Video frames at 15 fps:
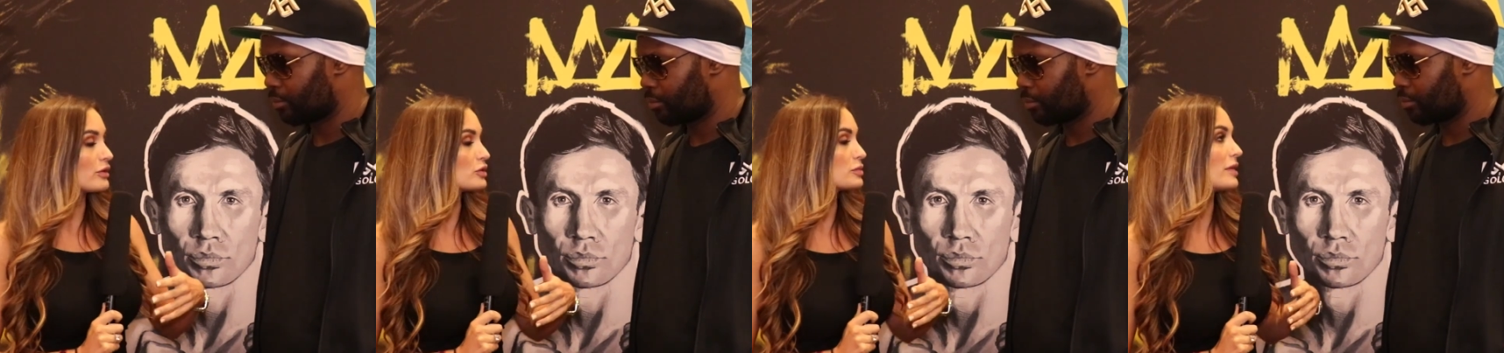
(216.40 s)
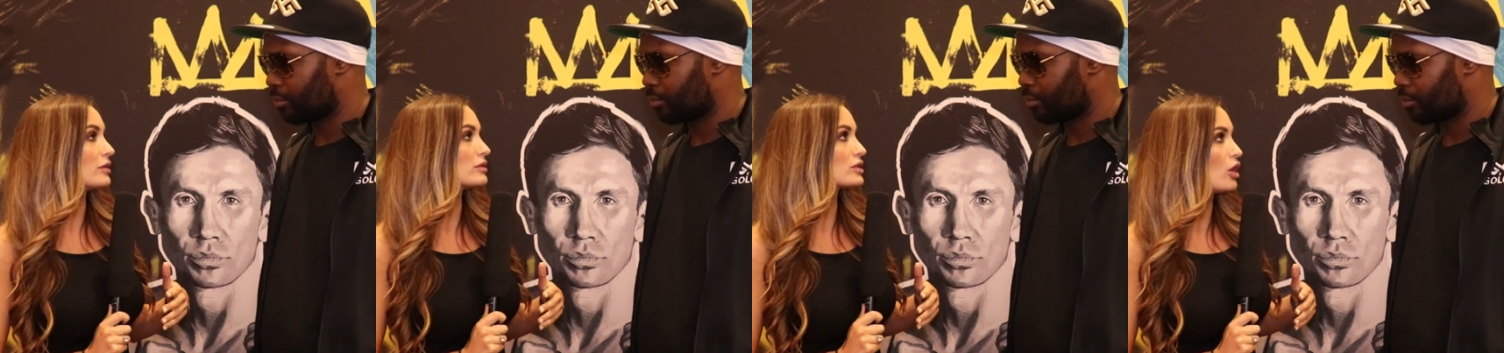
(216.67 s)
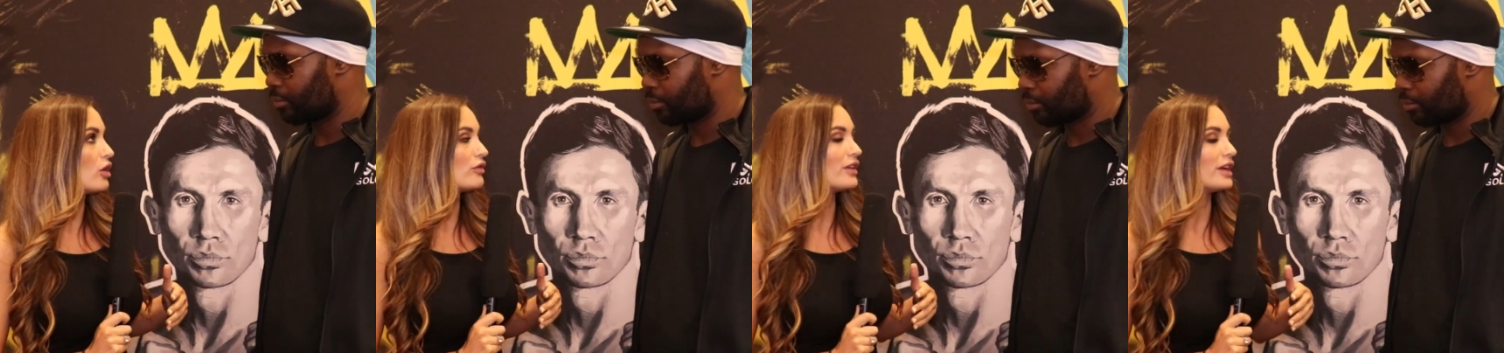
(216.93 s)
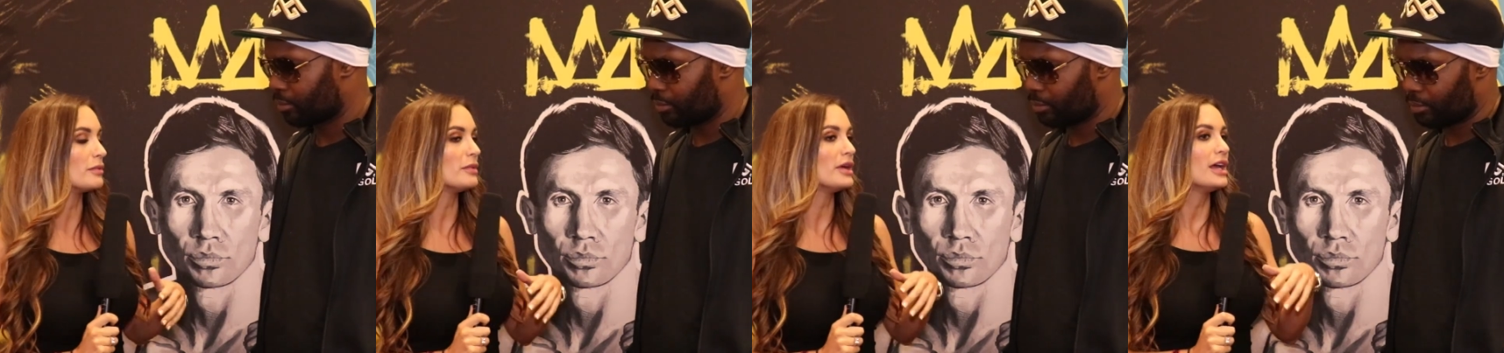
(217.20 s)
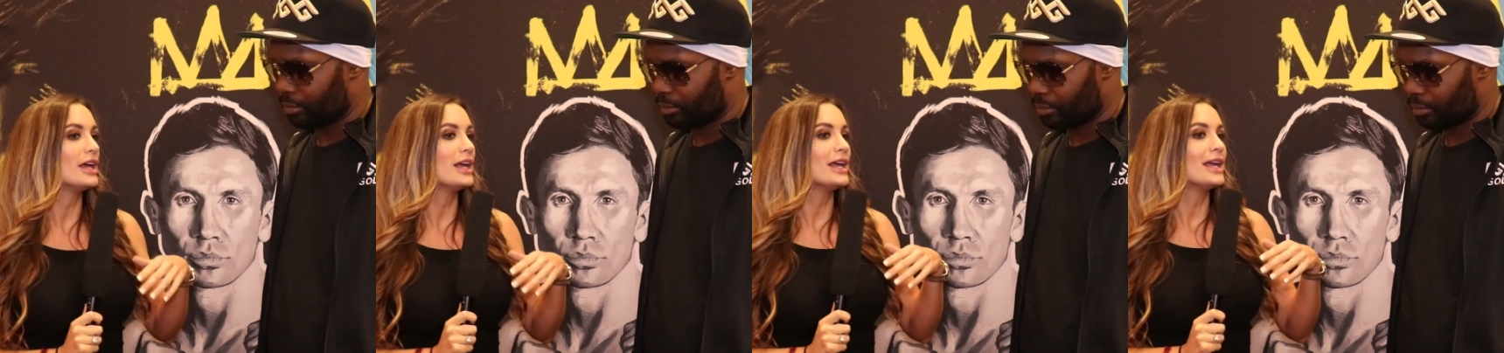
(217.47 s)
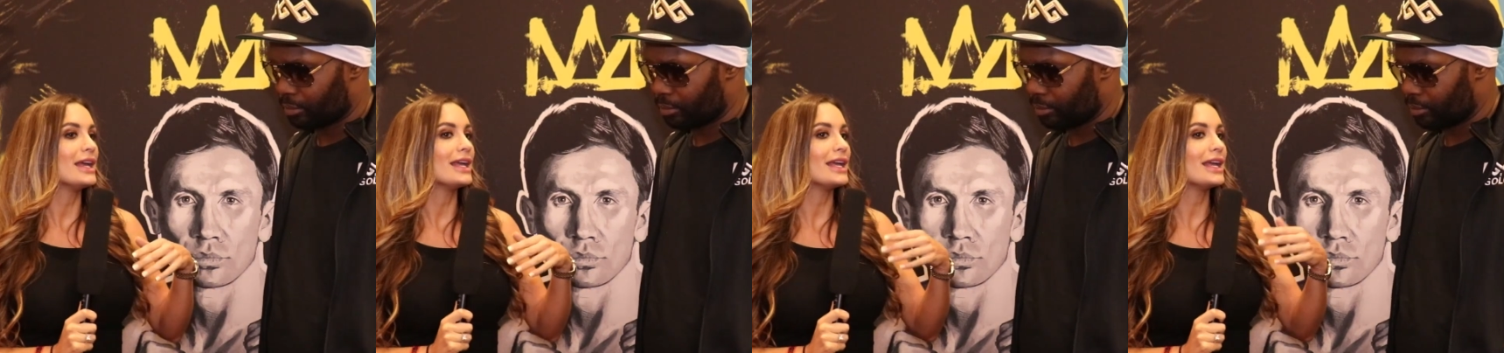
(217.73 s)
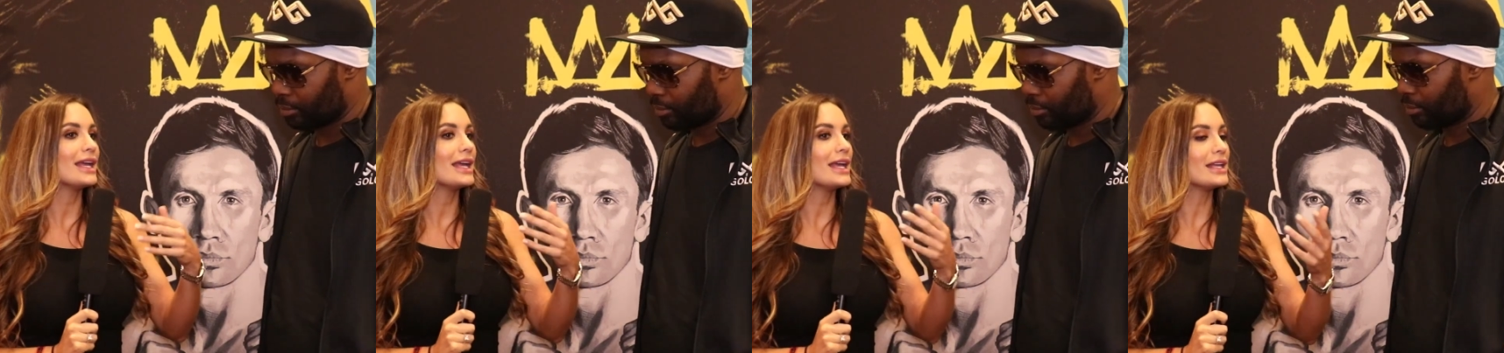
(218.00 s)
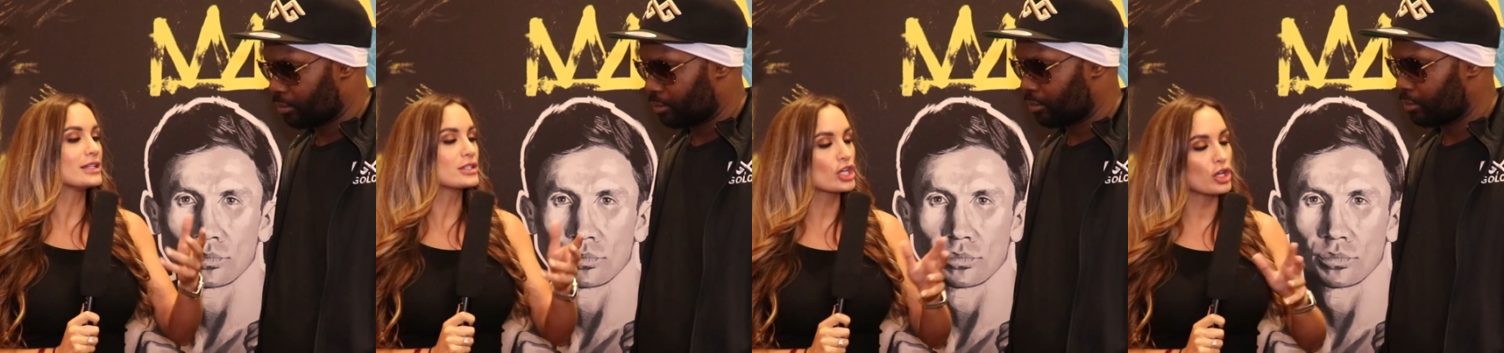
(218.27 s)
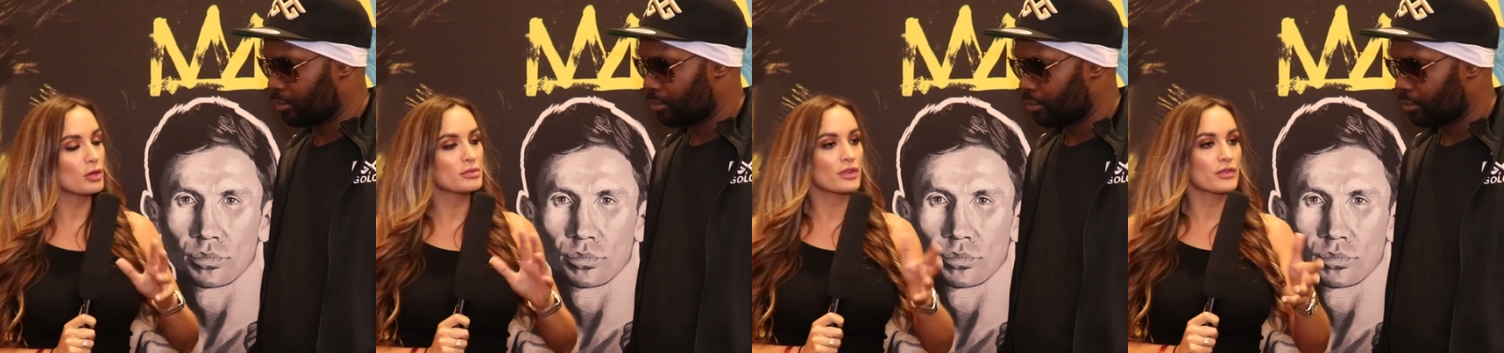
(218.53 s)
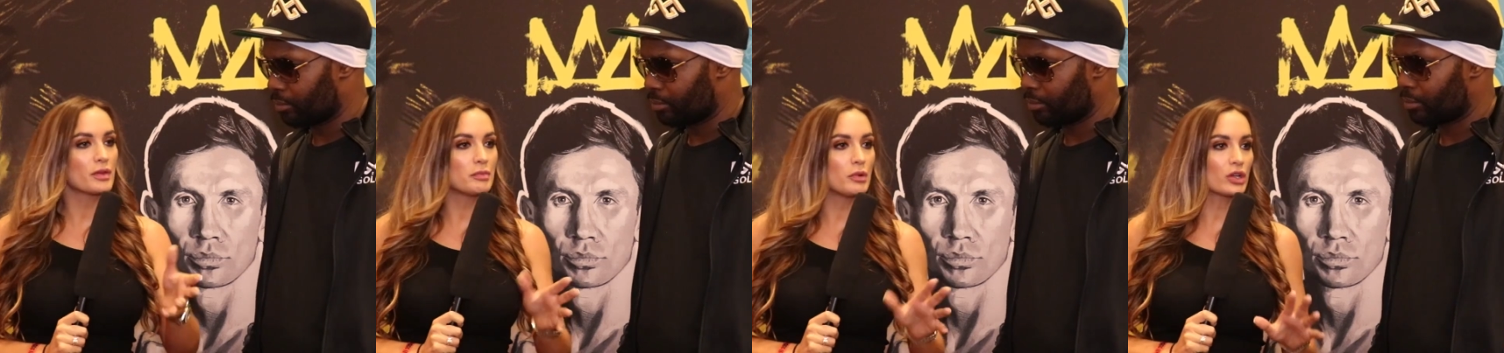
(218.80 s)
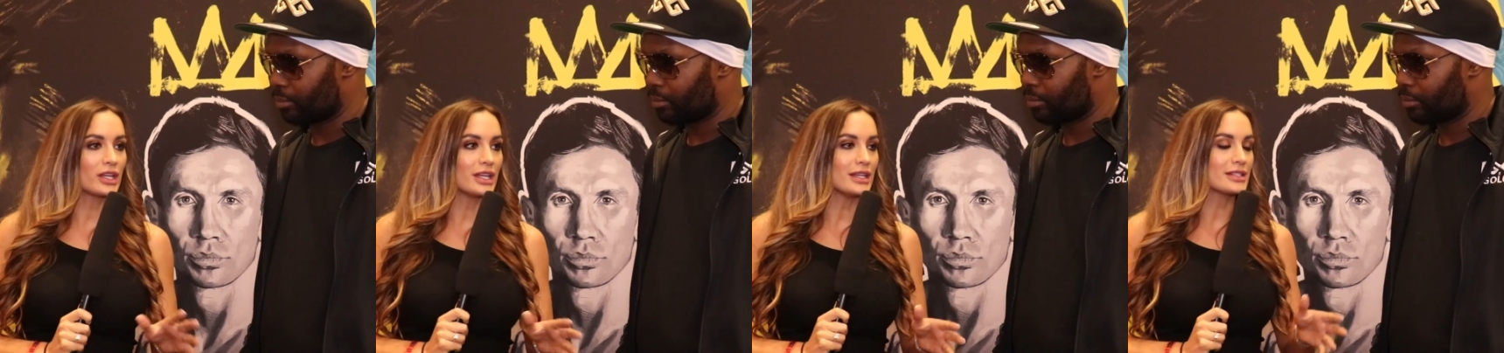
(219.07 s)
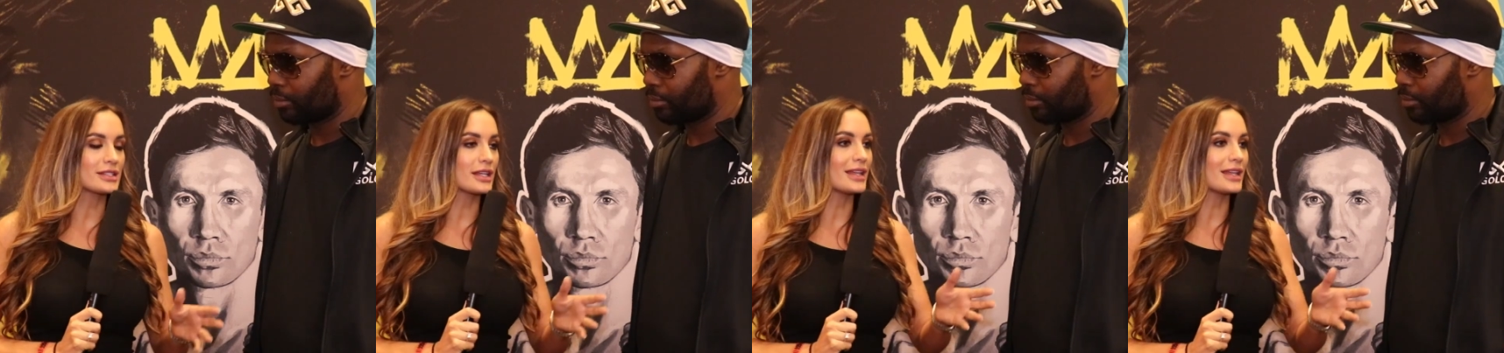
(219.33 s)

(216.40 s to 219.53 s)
Speaker 1: those belts off him. In terms of the bookies,